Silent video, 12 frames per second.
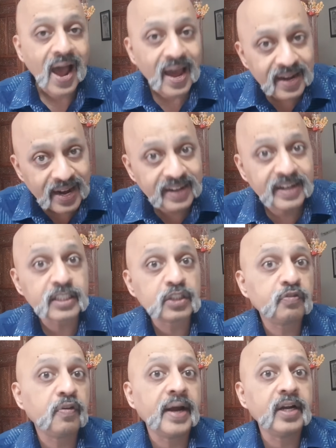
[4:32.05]
and at
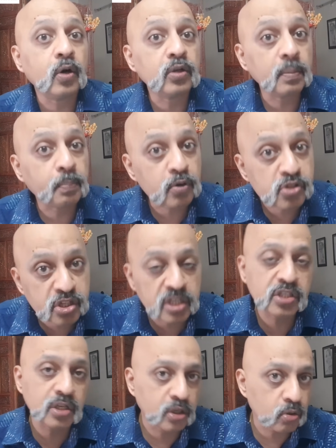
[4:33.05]
least find out the
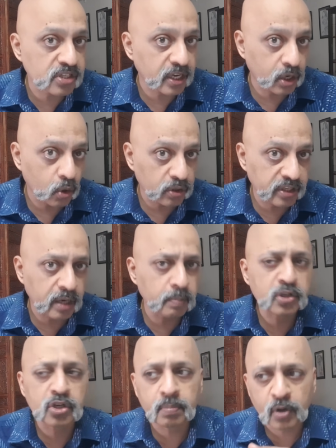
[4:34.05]
procedure to secure the
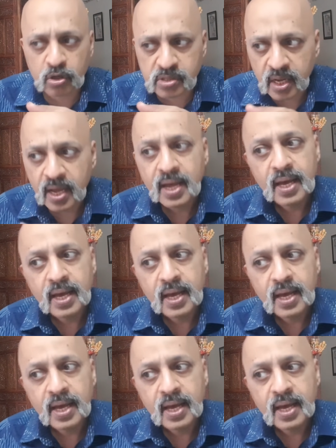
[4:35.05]
admission, because